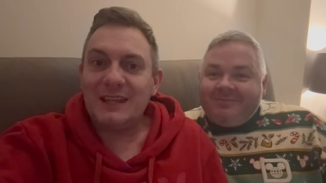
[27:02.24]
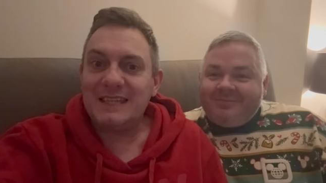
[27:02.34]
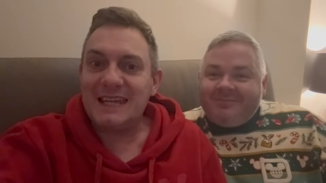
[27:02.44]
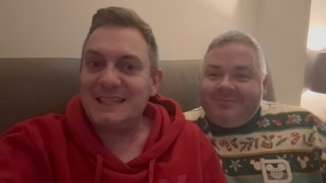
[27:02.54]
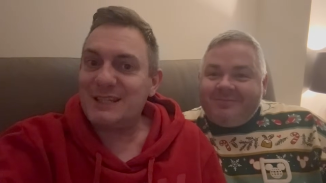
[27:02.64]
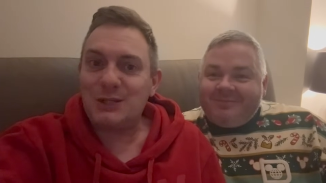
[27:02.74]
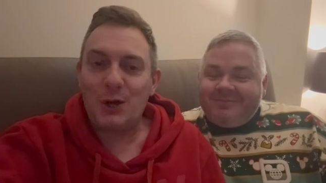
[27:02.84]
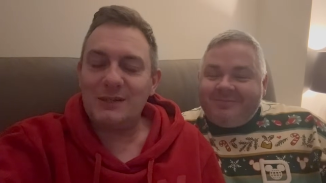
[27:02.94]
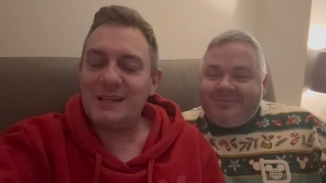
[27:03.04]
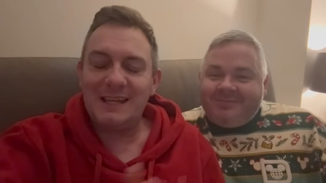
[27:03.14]
Speaker 1: deed is
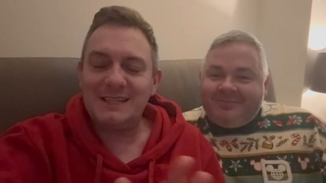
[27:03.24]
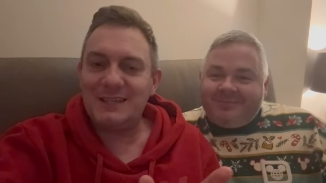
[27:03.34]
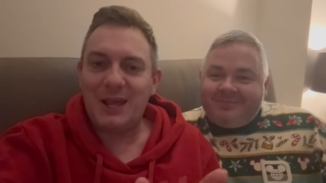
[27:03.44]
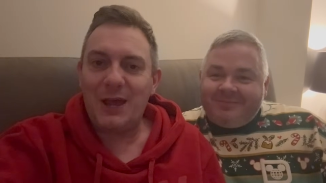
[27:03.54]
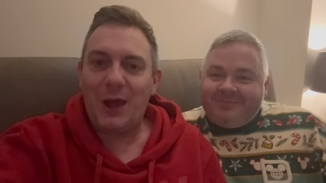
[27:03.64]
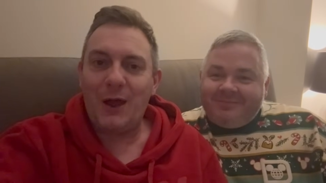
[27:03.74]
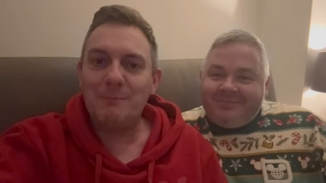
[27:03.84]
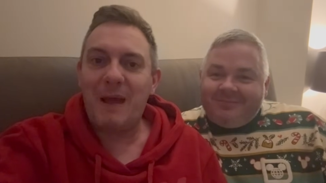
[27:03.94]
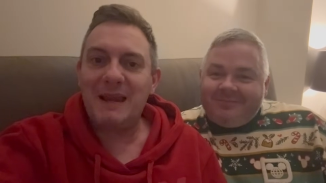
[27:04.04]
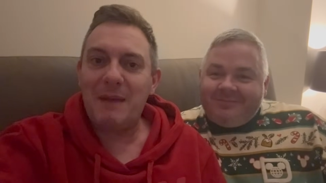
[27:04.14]
done. And
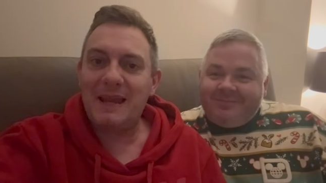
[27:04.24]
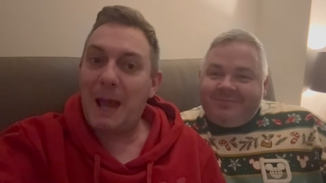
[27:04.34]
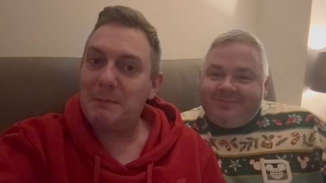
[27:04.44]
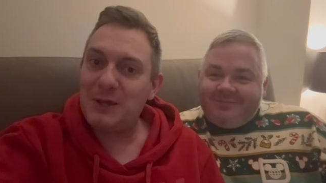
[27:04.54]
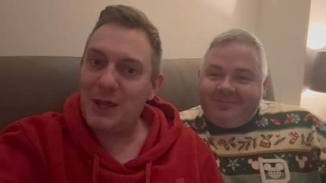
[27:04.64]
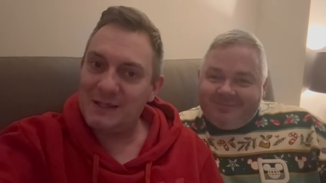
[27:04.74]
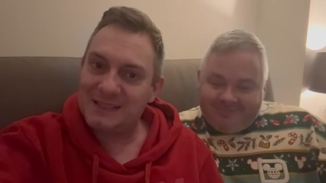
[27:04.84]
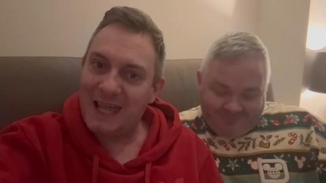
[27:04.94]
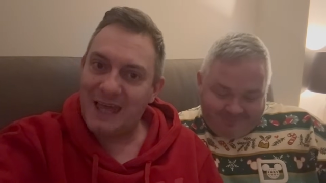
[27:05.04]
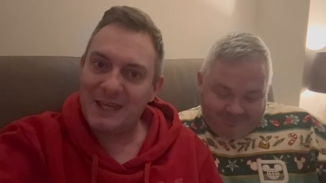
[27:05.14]
many, many happy years
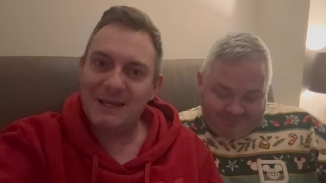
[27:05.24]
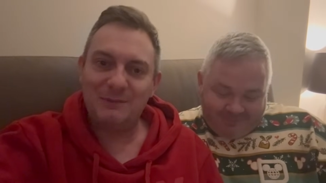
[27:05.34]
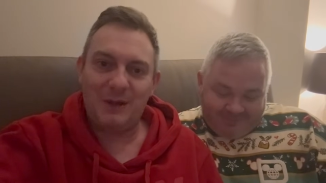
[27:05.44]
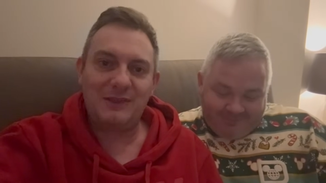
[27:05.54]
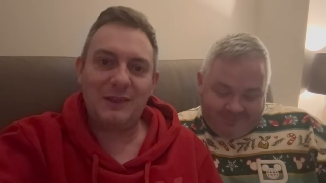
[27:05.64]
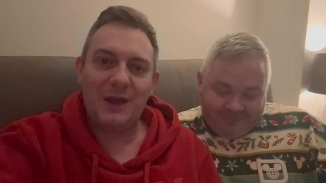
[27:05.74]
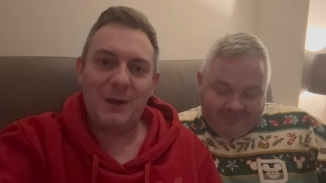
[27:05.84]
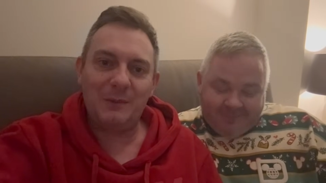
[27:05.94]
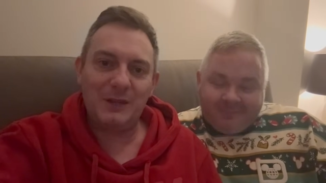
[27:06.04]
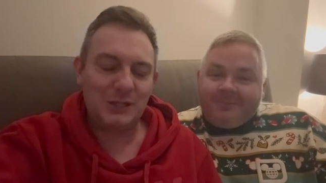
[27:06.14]
together with
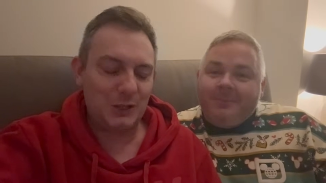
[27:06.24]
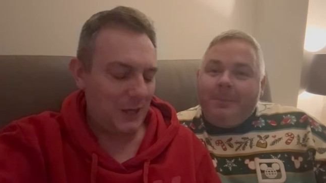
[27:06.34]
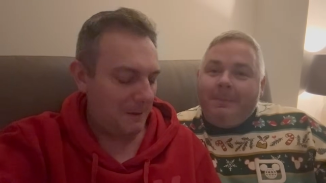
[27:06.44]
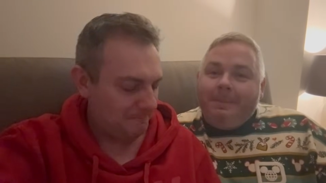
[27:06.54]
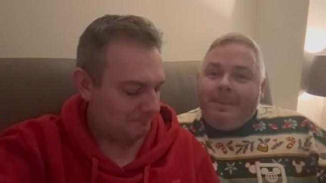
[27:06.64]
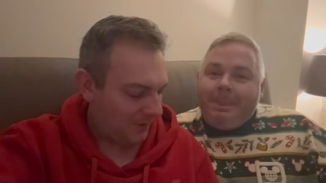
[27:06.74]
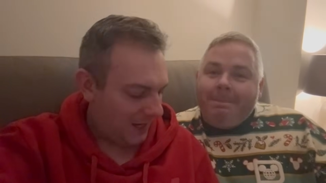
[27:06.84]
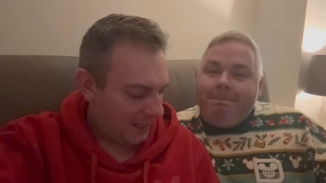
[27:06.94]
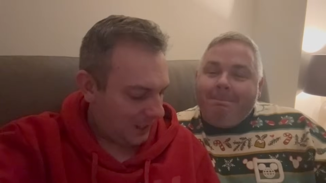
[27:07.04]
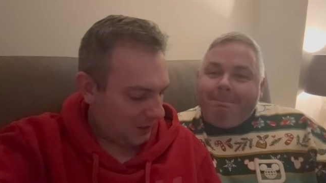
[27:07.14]
with each other.
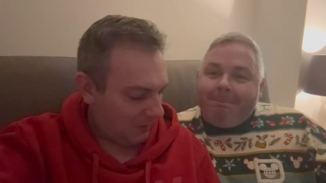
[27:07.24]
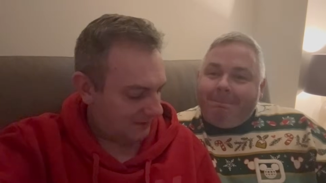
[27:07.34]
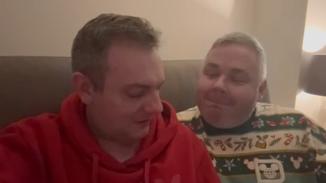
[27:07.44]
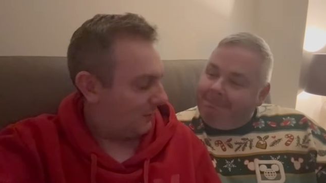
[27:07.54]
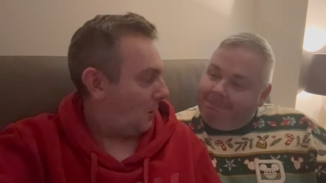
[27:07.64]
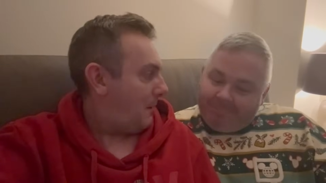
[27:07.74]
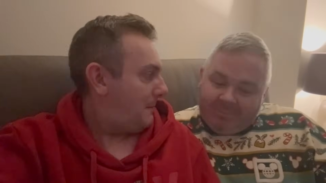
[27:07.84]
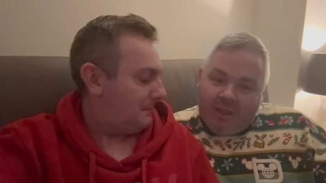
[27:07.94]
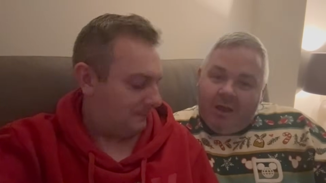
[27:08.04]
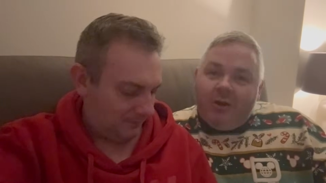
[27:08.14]
Who else have we got?
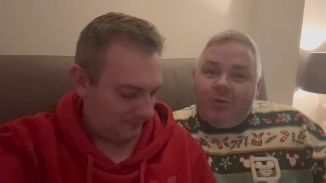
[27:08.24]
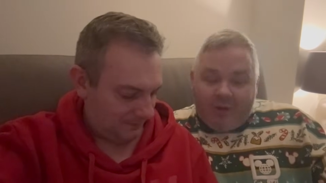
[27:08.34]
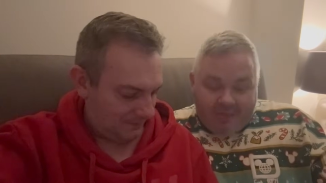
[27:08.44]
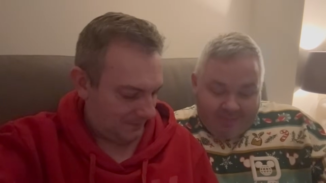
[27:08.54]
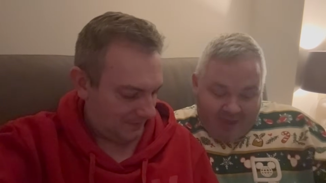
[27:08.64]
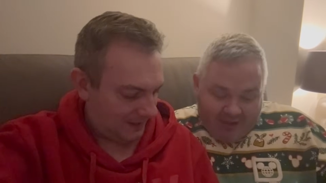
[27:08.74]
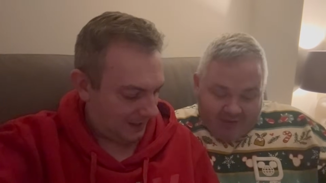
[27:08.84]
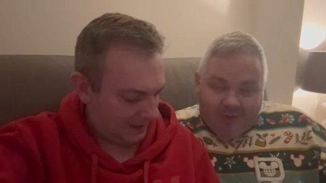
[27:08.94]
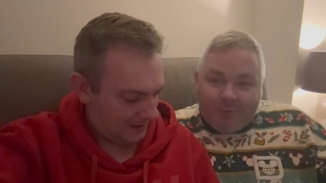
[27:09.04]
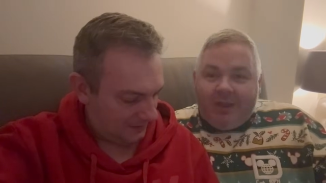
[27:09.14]
Speaker 2: Oh, and
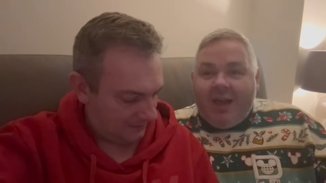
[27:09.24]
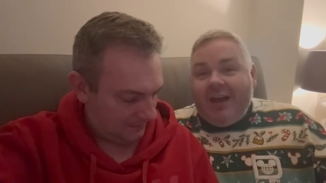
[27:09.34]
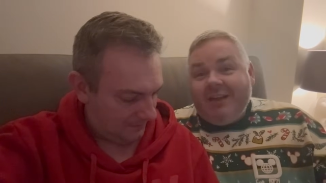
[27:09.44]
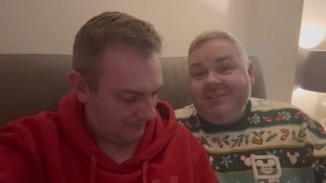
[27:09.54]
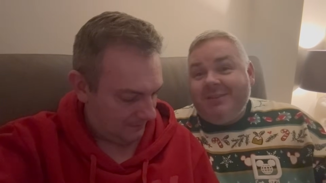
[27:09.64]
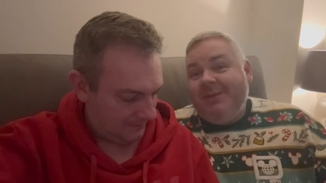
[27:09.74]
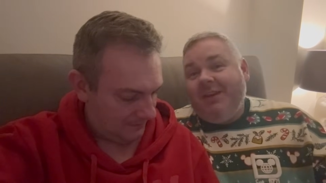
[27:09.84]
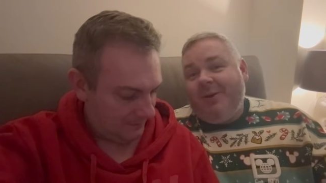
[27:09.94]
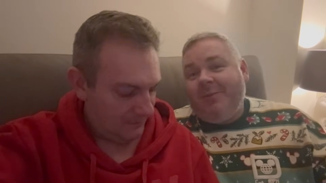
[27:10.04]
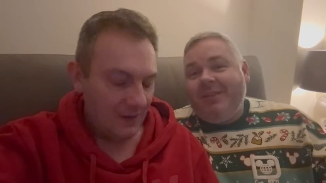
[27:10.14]
then we had the
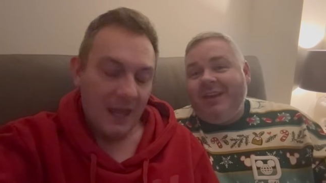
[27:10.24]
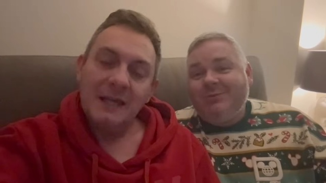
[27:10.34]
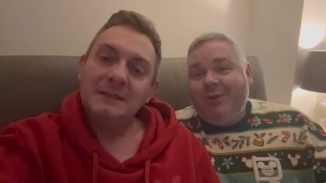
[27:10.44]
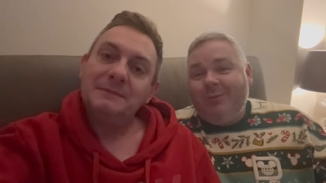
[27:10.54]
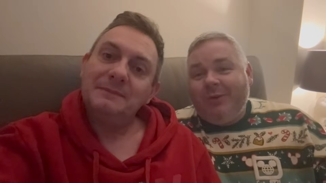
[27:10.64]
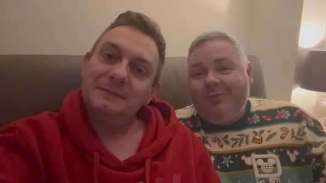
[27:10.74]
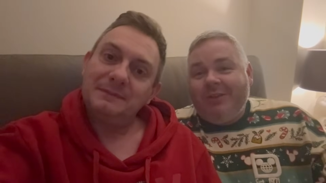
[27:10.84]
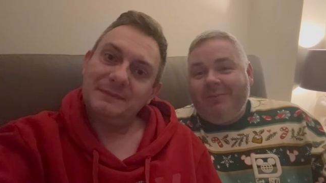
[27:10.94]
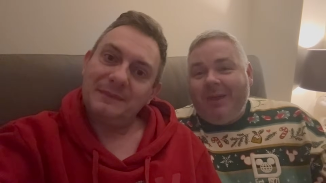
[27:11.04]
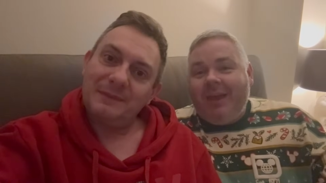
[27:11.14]
meetup, and that's where we
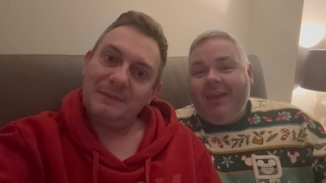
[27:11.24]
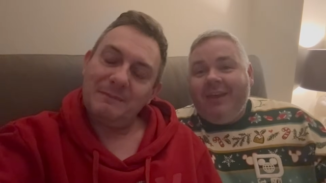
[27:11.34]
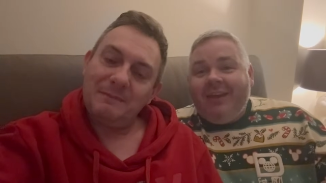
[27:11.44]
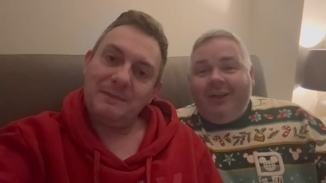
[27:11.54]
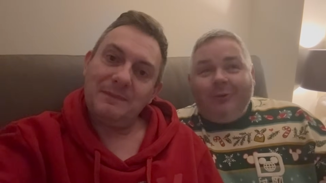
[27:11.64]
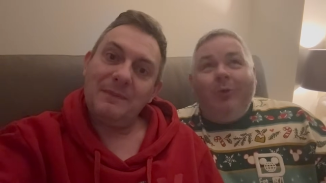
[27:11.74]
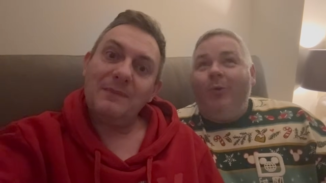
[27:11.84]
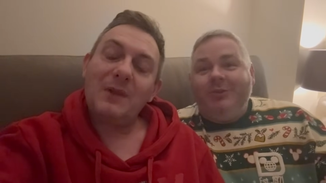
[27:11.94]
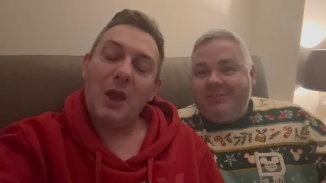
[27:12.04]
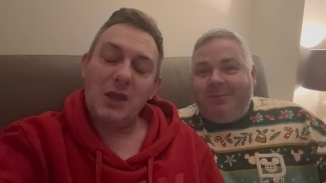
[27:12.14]
really met
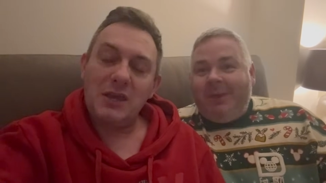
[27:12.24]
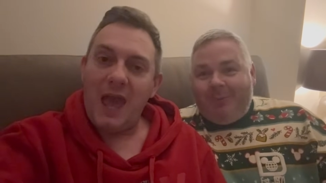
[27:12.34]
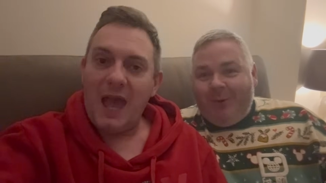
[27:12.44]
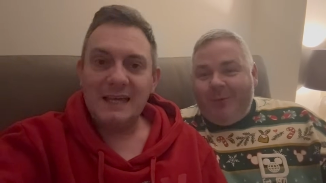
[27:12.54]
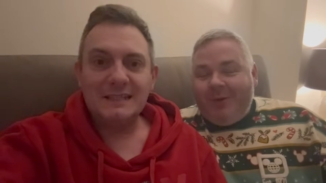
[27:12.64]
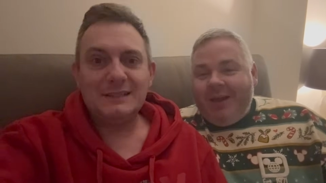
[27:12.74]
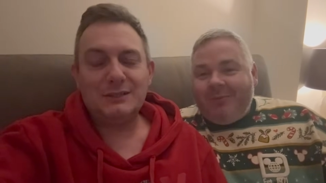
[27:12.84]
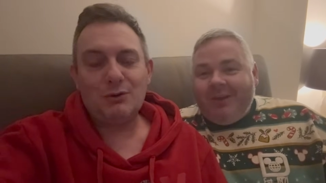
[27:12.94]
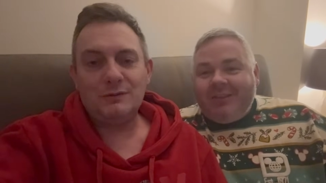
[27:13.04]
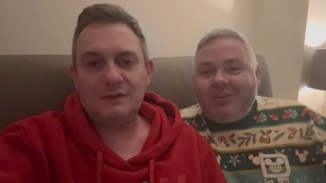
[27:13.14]
loads of people. Yeah, and
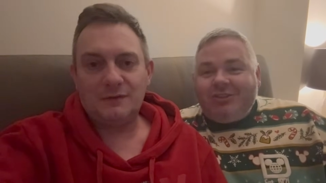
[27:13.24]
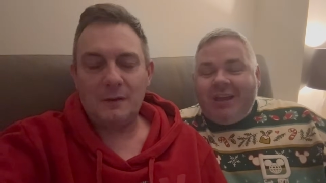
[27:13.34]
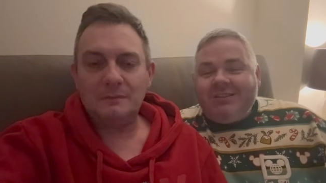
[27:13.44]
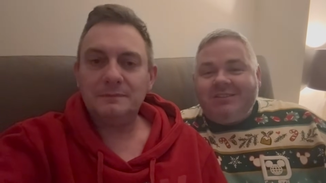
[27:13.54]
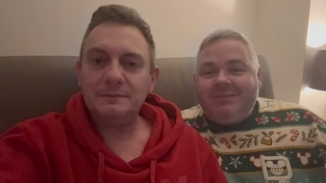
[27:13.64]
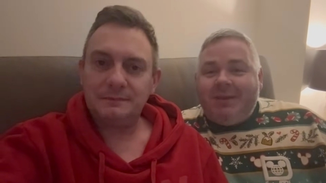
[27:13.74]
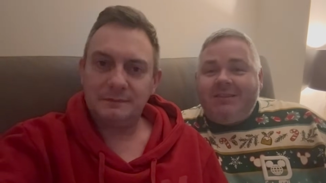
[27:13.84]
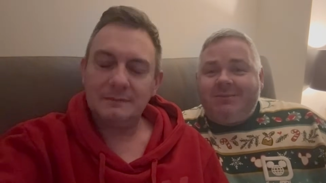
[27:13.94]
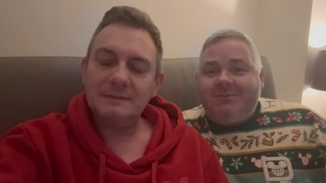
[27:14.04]
we had the chance to spend some